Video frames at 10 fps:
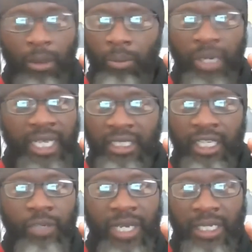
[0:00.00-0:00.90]
But I can
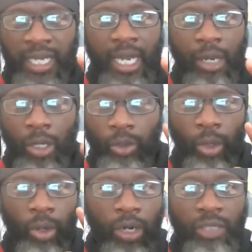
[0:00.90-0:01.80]
tell you right now,
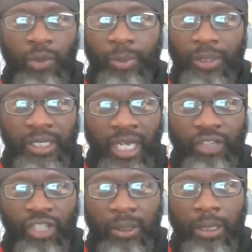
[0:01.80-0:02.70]
no Hollywood
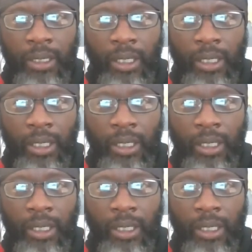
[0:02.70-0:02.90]
production